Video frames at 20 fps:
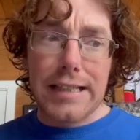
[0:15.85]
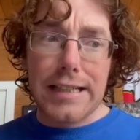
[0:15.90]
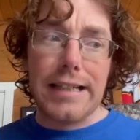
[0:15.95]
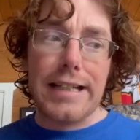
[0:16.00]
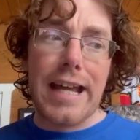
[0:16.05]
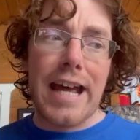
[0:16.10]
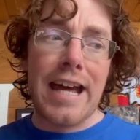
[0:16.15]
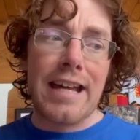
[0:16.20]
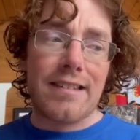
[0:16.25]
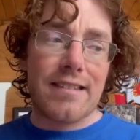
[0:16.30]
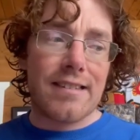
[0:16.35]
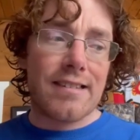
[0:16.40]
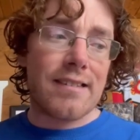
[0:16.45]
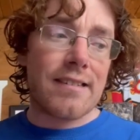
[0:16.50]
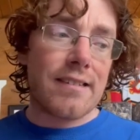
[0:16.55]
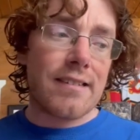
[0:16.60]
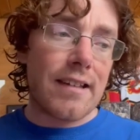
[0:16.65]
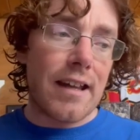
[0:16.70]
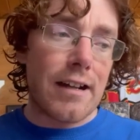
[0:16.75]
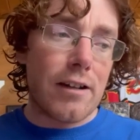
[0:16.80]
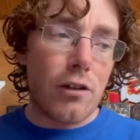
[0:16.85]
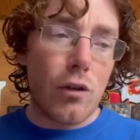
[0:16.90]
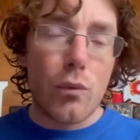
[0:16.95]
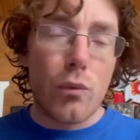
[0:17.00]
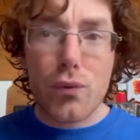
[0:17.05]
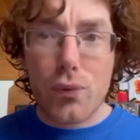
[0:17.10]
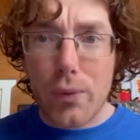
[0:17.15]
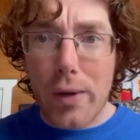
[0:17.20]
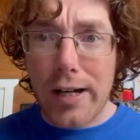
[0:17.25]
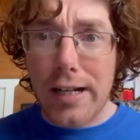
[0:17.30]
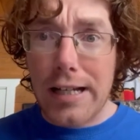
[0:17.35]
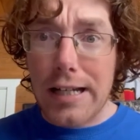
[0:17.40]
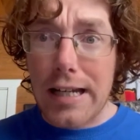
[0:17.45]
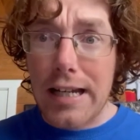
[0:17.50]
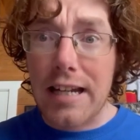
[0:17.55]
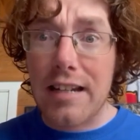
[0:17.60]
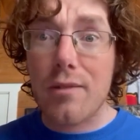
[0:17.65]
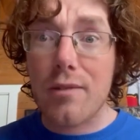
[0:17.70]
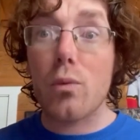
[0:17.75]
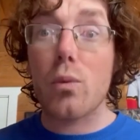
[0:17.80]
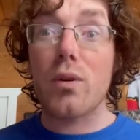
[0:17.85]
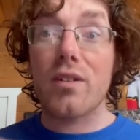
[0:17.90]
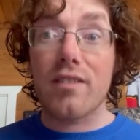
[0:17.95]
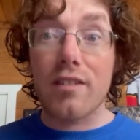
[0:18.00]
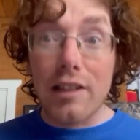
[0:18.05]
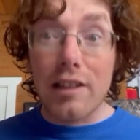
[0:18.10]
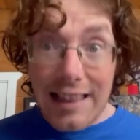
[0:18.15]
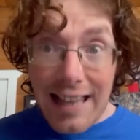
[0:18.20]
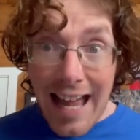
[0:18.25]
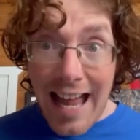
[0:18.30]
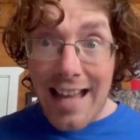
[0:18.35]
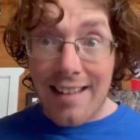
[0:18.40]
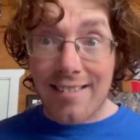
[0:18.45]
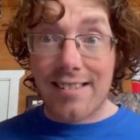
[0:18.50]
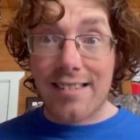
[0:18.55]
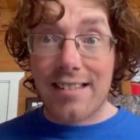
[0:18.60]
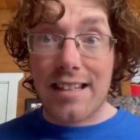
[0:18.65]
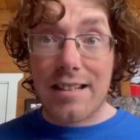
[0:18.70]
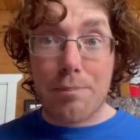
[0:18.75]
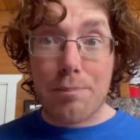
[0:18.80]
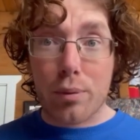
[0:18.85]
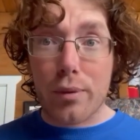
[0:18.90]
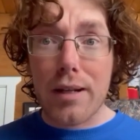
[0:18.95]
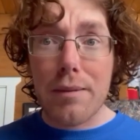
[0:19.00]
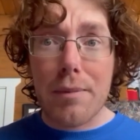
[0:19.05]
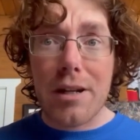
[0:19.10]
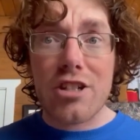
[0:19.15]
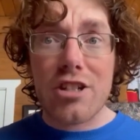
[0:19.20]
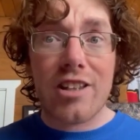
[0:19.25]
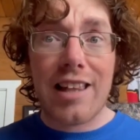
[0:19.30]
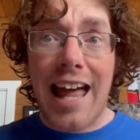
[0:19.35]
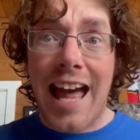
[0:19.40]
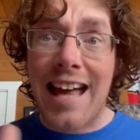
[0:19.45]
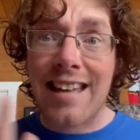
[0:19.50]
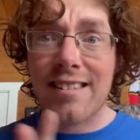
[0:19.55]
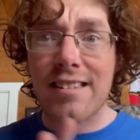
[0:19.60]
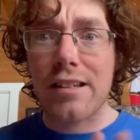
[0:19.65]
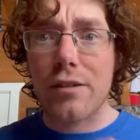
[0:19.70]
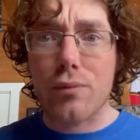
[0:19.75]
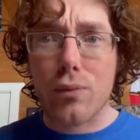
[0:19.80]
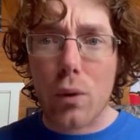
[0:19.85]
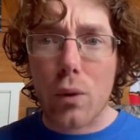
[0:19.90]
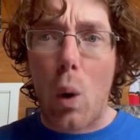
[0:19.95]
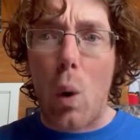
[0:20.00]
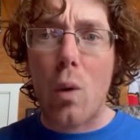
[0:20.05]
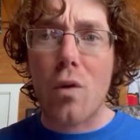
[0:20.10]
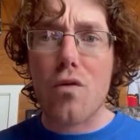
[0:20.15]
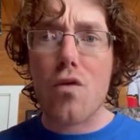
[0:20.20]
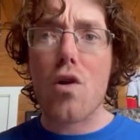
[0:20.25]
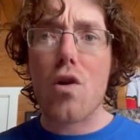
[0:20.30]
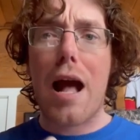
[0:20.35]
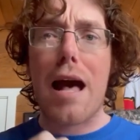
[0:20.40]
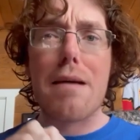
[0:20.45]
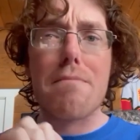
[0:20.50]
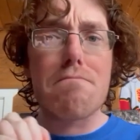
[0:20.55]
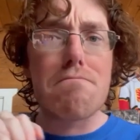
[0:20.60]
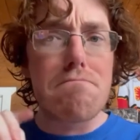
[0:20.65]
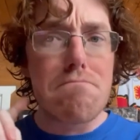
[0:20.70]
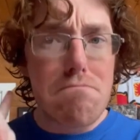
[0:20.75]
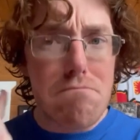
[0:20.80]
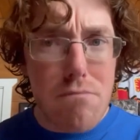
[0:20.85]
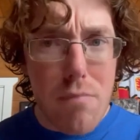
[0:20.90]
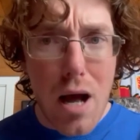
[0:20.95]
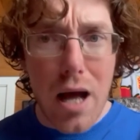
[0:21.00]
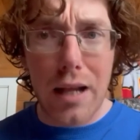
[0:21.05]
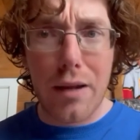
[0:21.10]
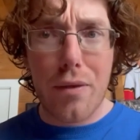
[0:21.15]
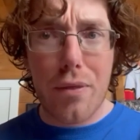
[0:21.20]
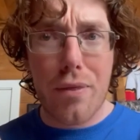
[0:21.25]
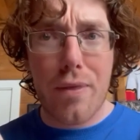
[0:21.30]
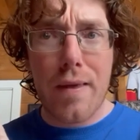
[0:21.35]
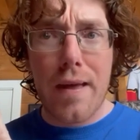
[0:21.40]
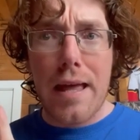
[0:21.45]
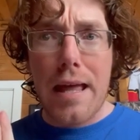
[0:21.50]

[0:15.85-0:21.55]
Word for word: Yes, Cyclone Freddy. It was lasted, pretty much lasted for over a month,